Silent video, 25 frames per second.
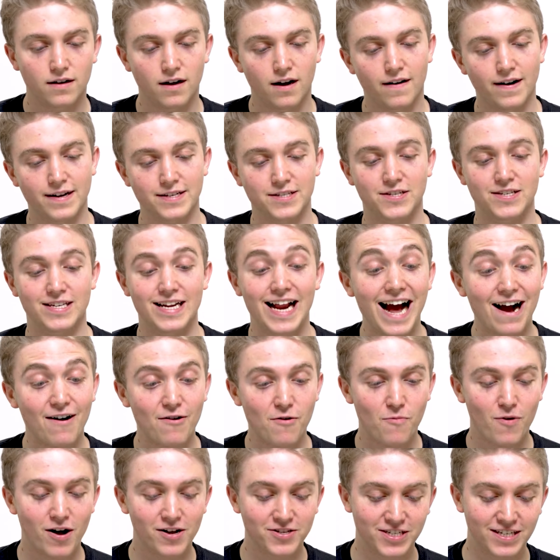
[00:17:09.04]
All right, so
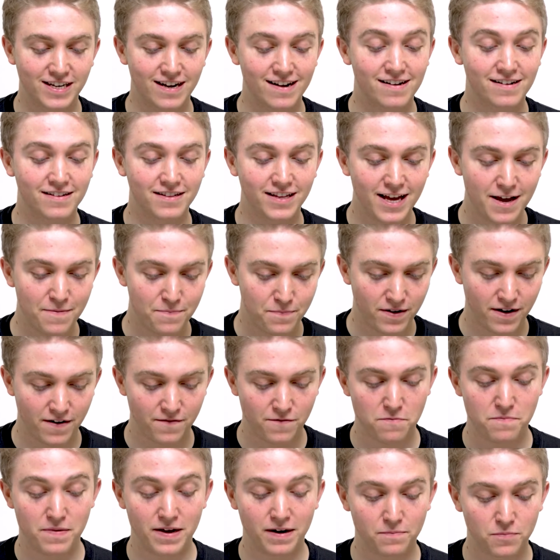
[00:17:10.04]
now I'm watching a clip
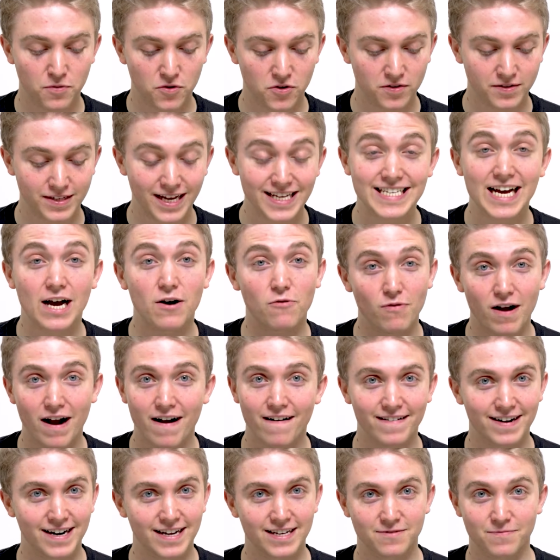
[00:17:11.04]
of a big pull. That's how
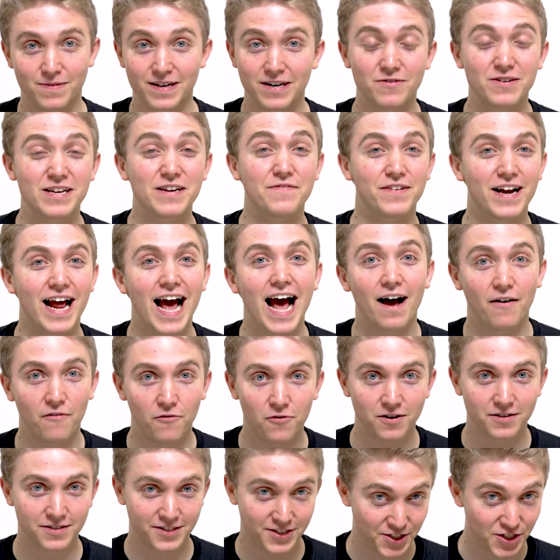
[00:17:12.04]
rare it is. We don't even have
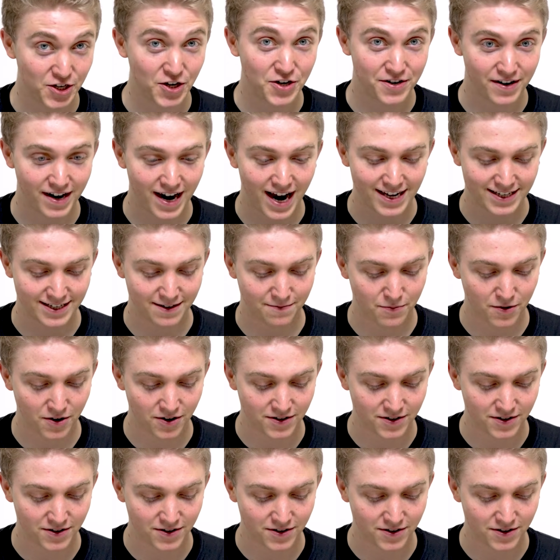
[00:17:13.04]
one to show you guys in